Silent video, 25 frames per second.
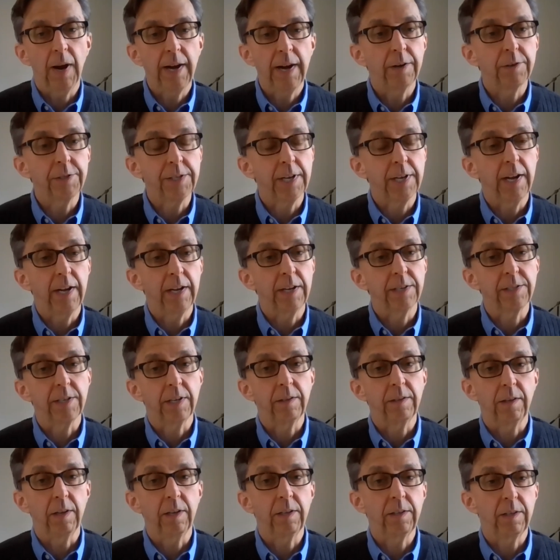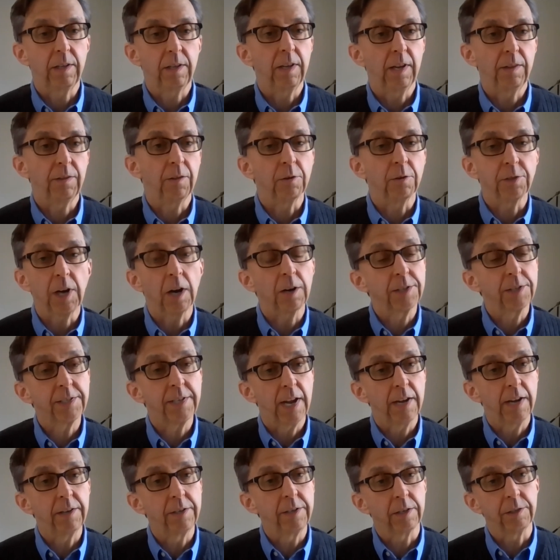understanding is those aren't
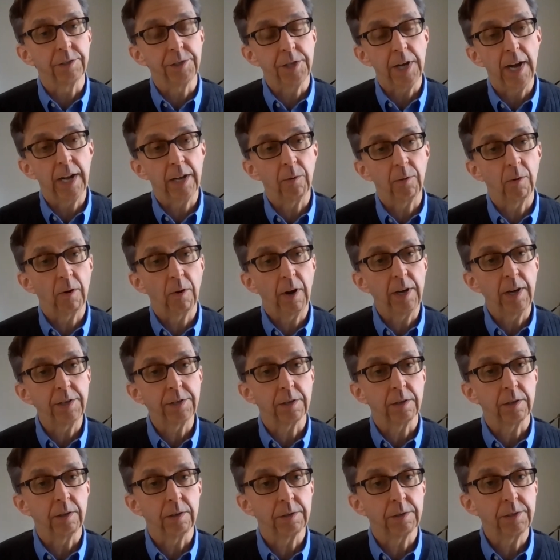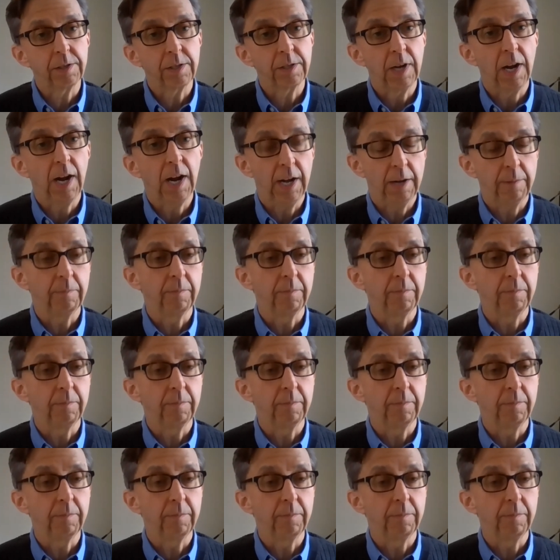set until January, so there's time